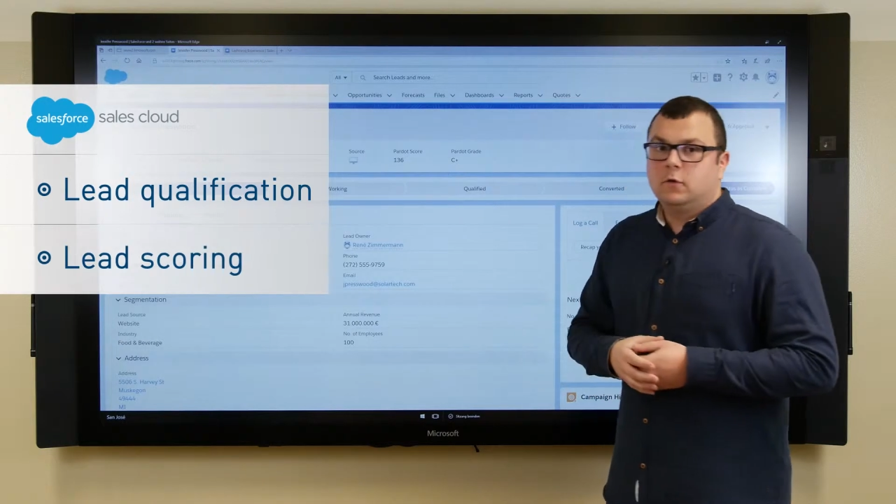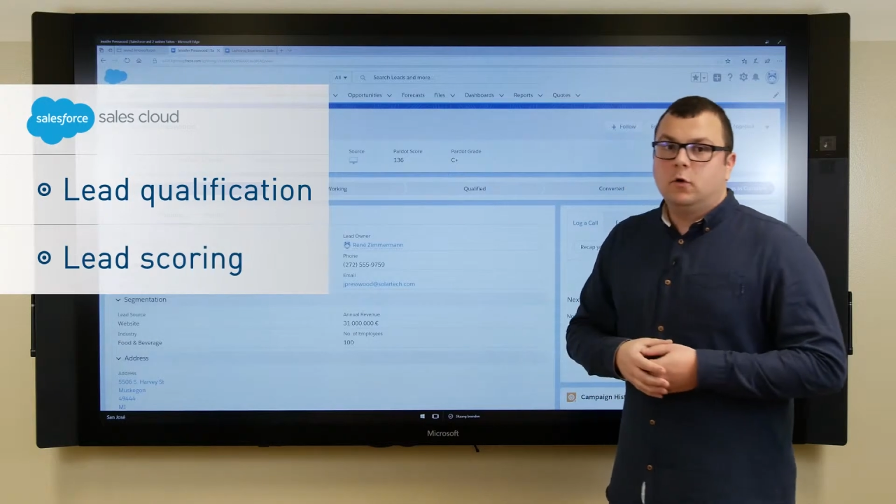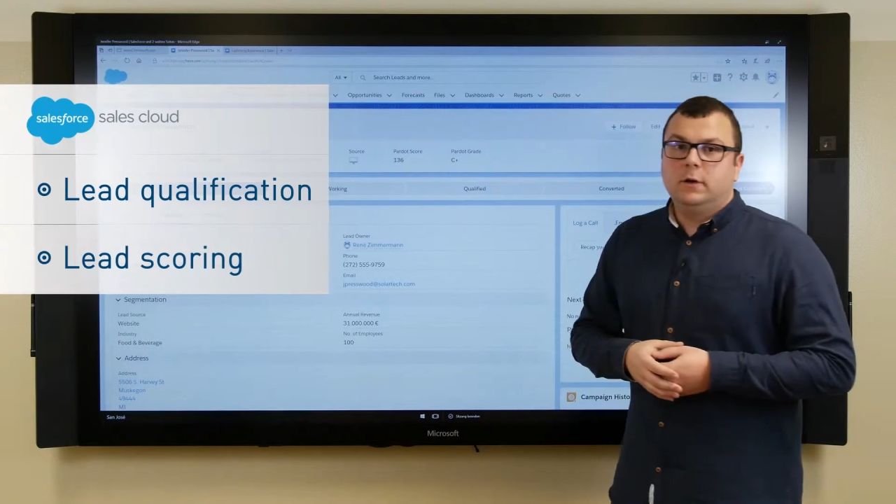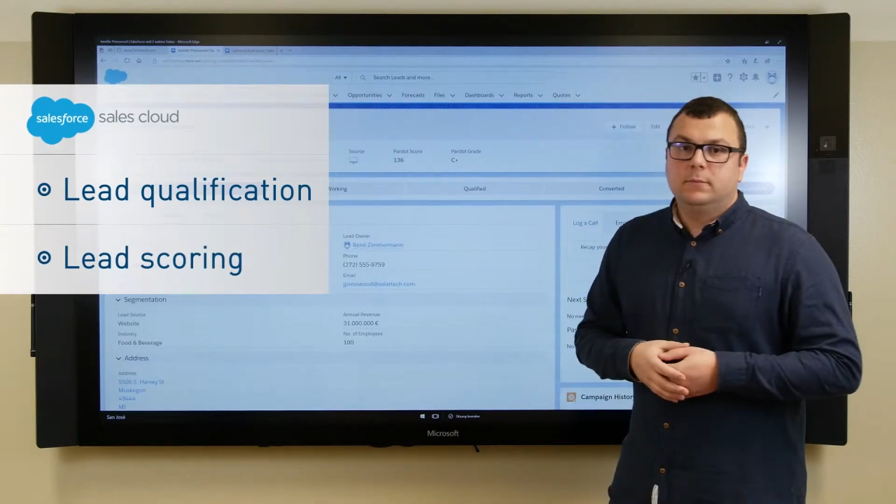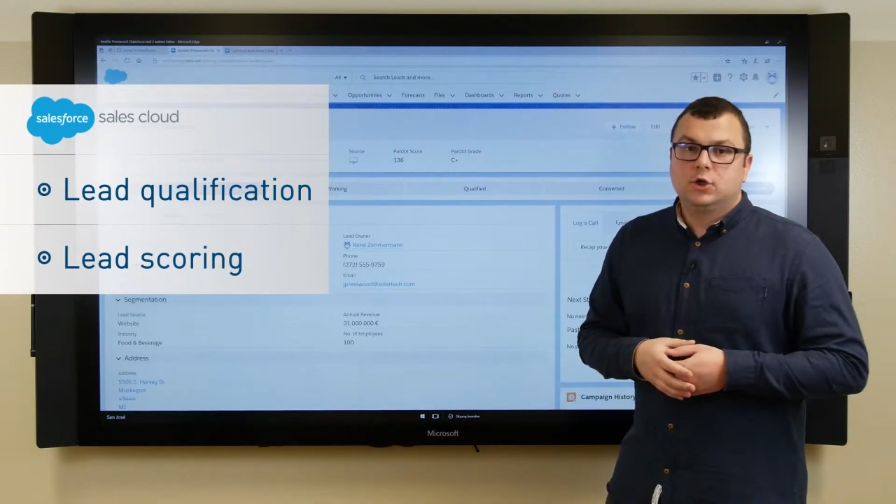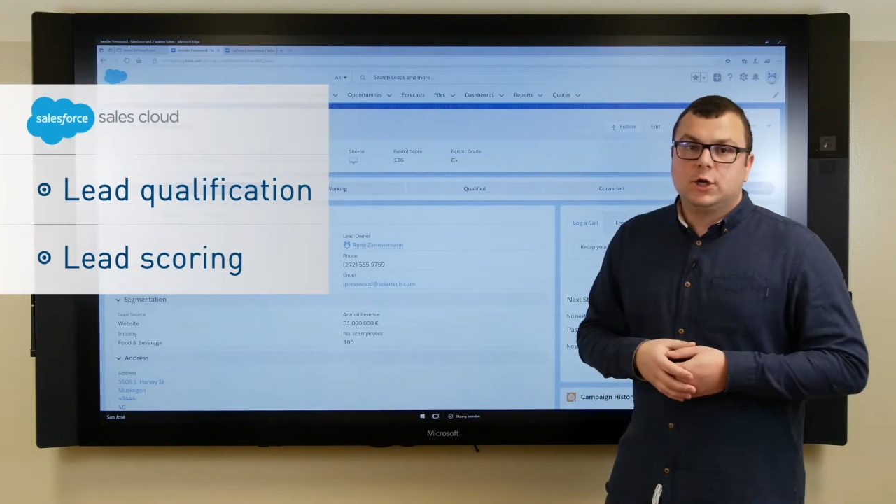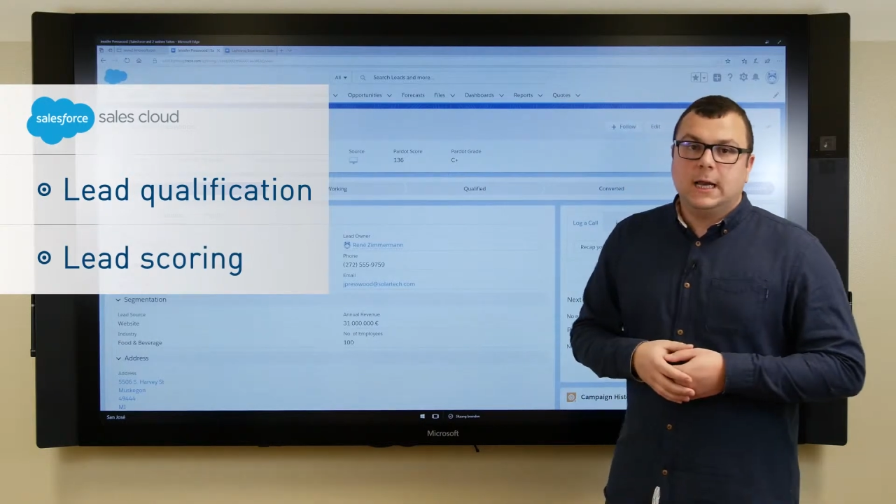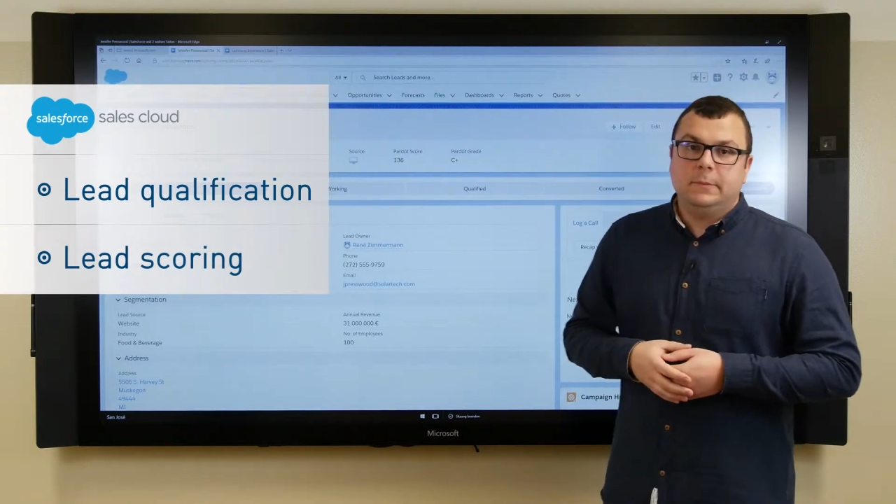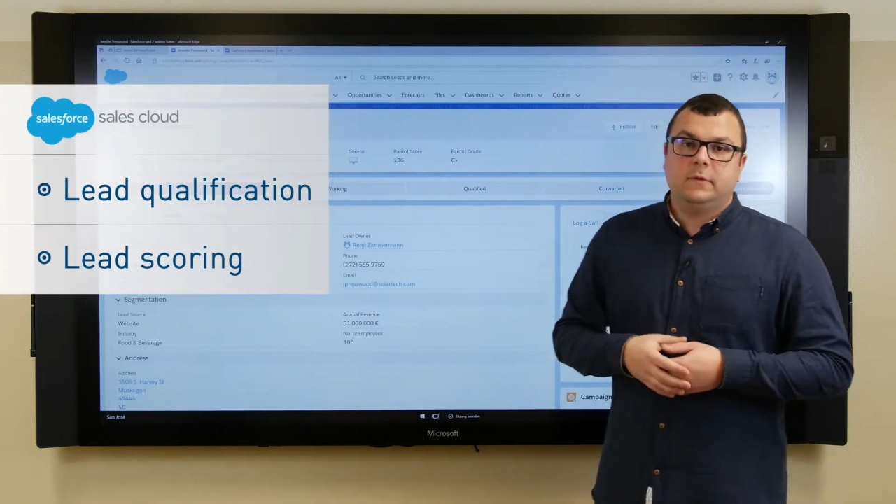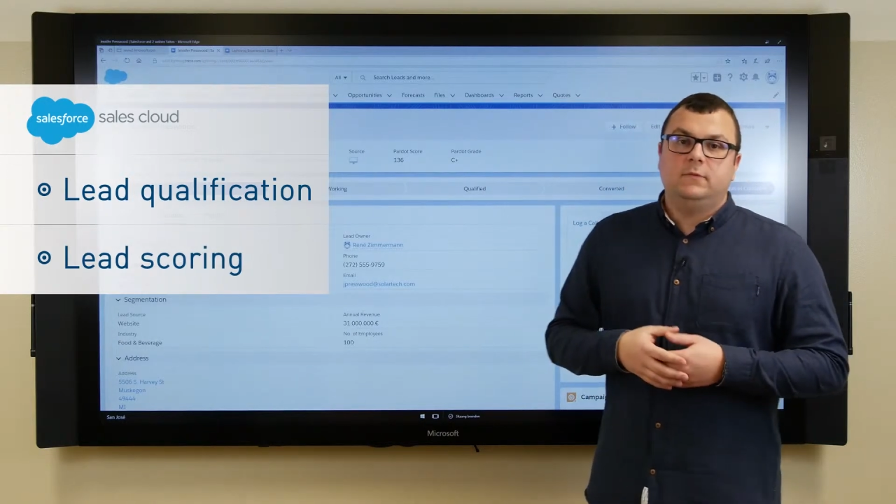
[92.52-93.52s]
Scoring
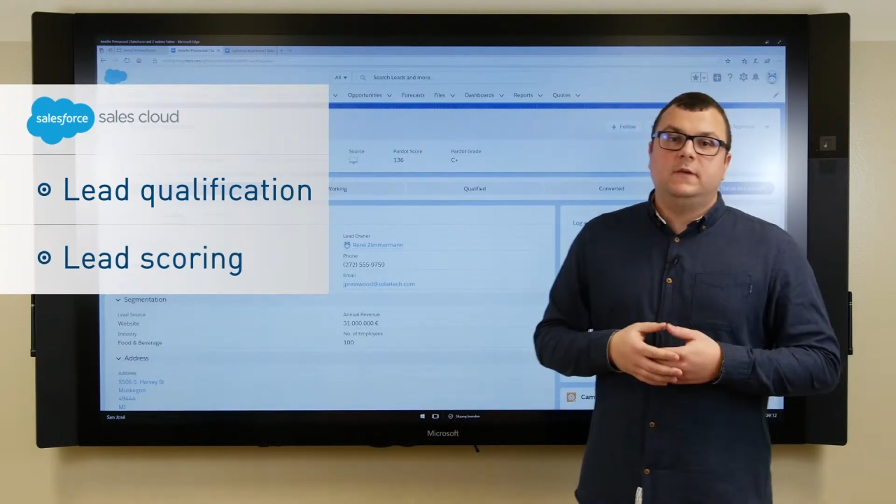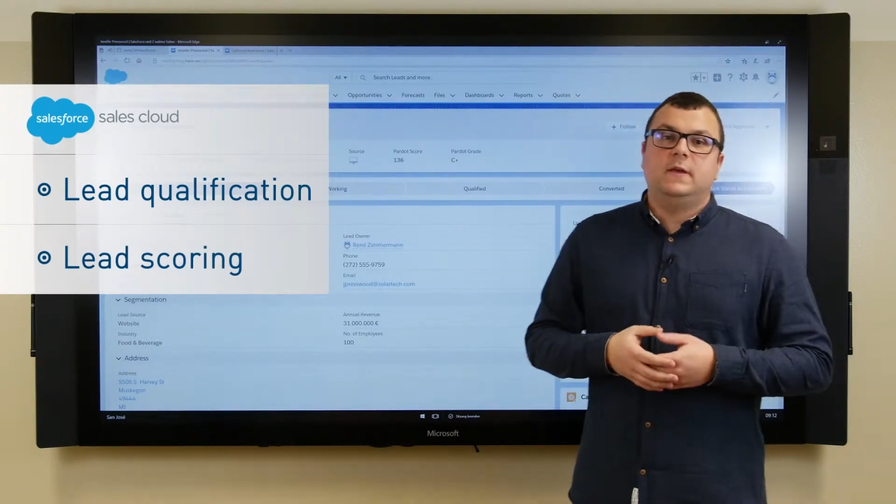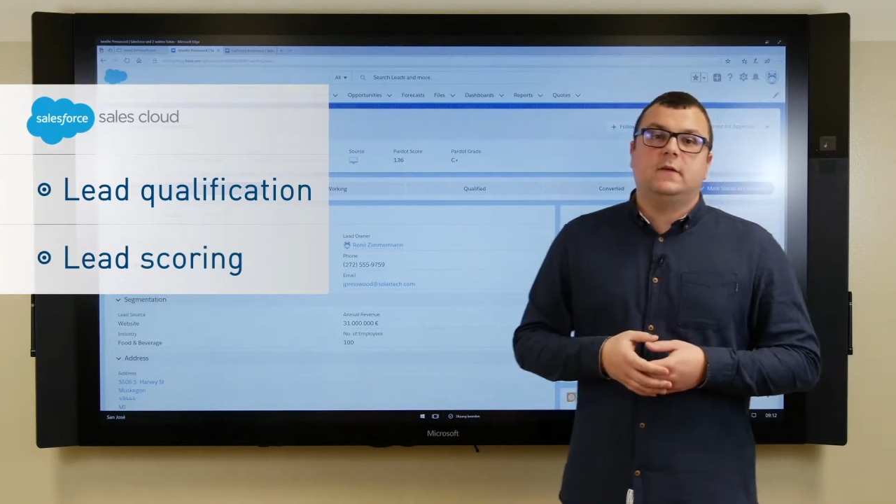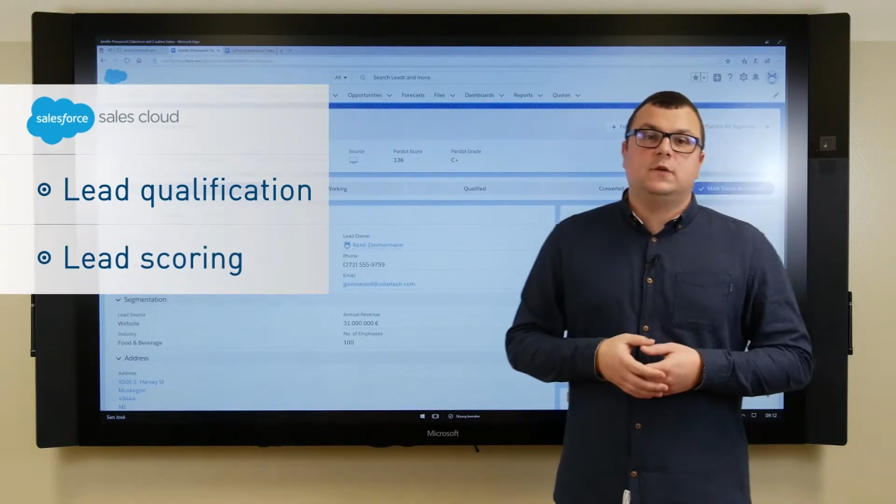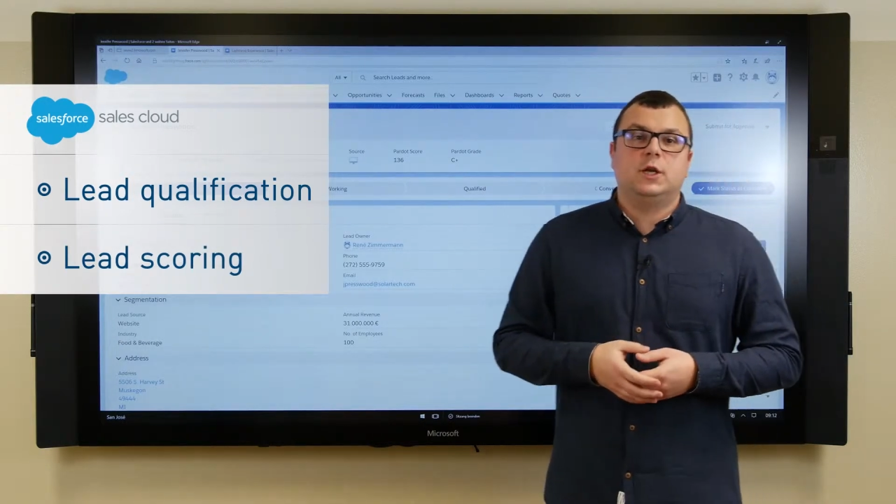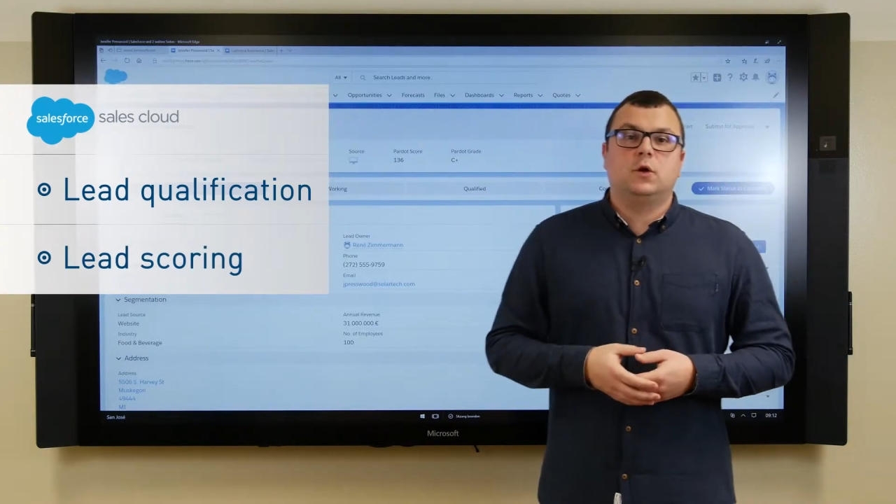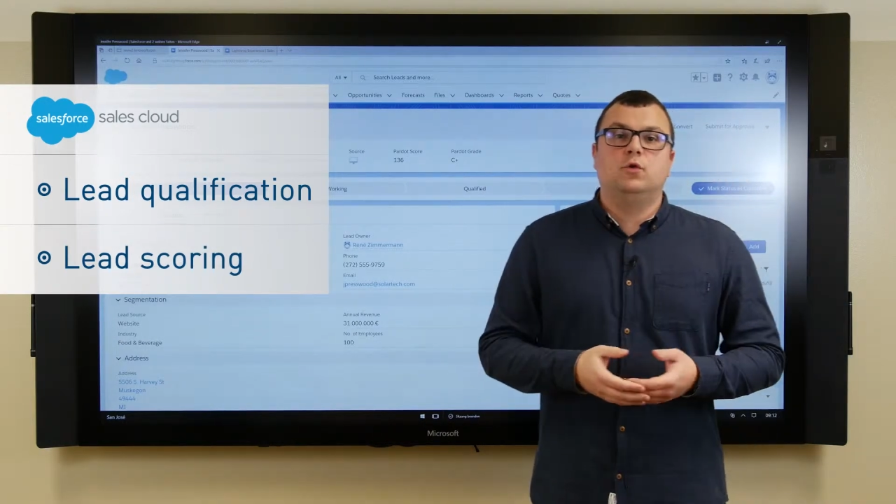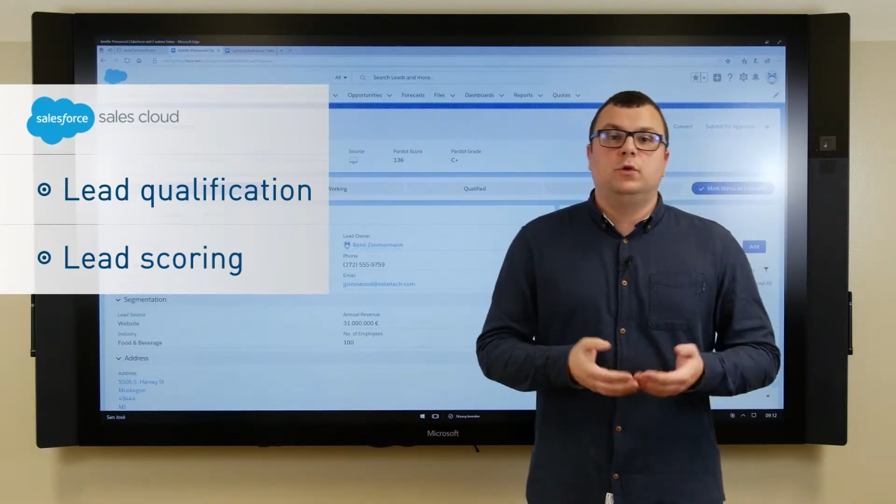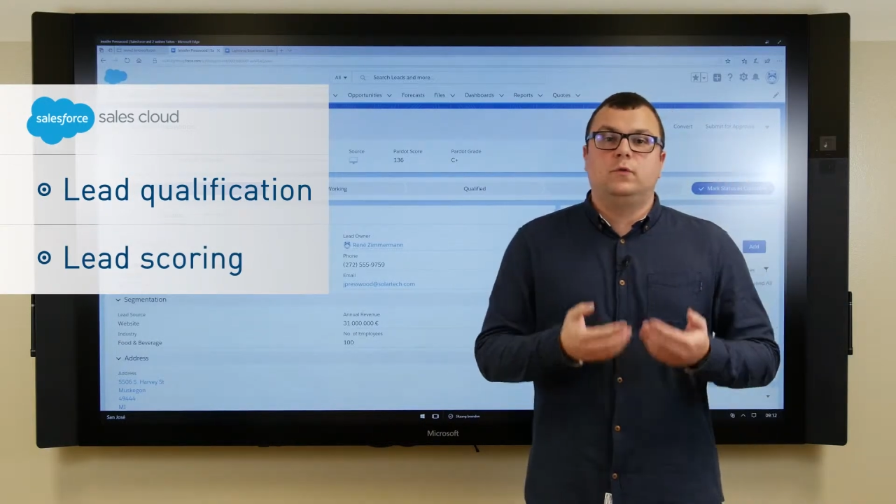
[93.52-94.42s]
describes how much a customer